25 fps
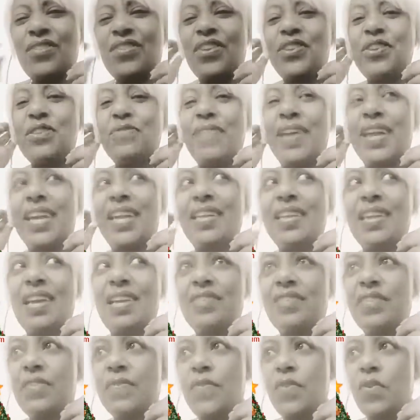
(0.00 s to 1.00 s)
Don't you
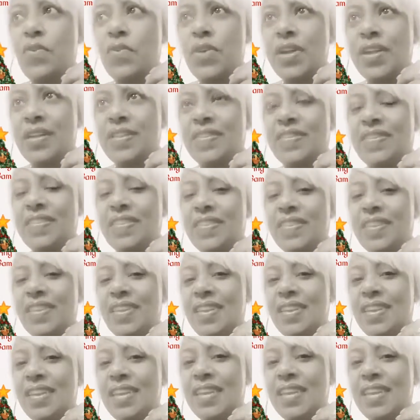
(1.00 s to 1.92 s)
recognize the voice?